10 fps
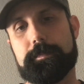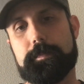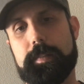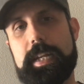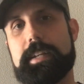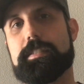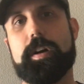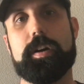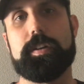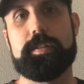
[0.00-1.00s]
links to
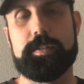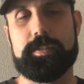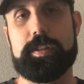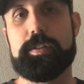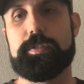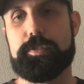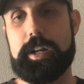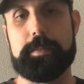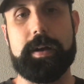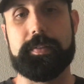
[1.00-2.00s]
articles that you can
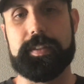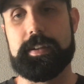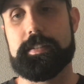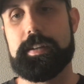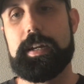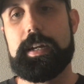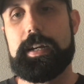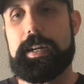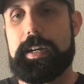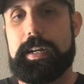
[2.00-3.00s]
read about this.
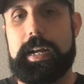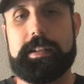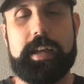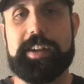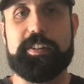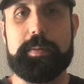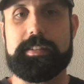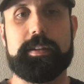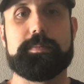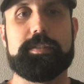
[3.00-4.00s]
It's kind of a
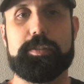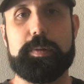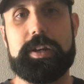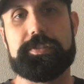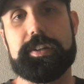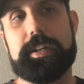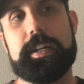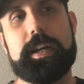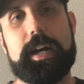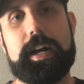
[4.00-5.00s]
messed up
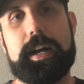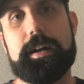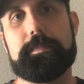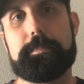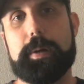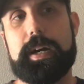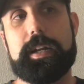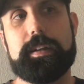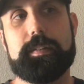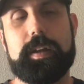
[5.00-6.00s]
situation,
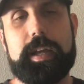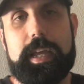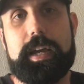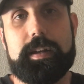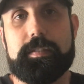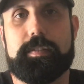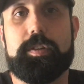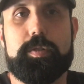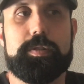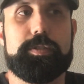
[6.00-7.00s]
but again,
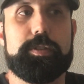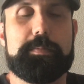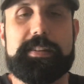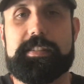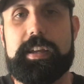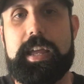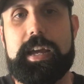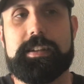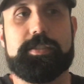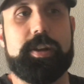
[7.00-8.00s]
Google's doing the best they
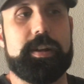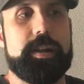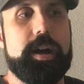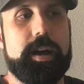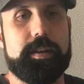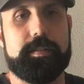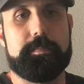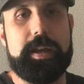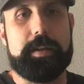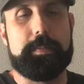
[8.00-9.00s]
can to try to not
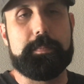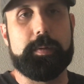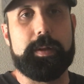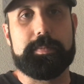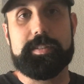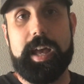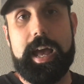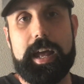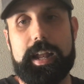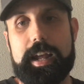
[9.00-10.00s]
make people
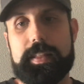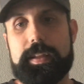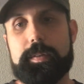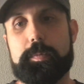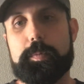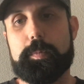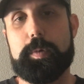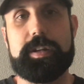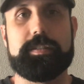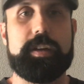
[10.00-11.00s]
upset, and then
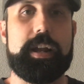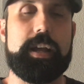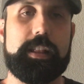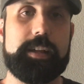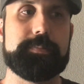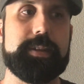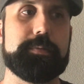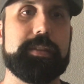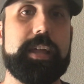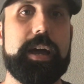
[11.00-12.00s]
we just kind of got lumped in
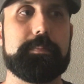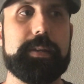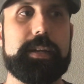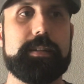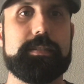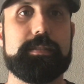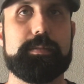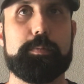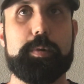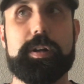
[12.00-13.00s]
with that because
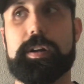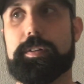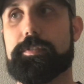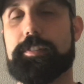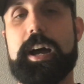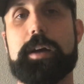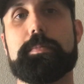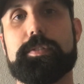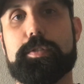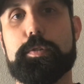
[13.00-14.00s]
we're a
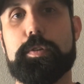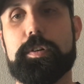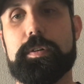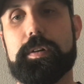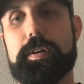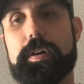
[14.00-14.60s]
viable tool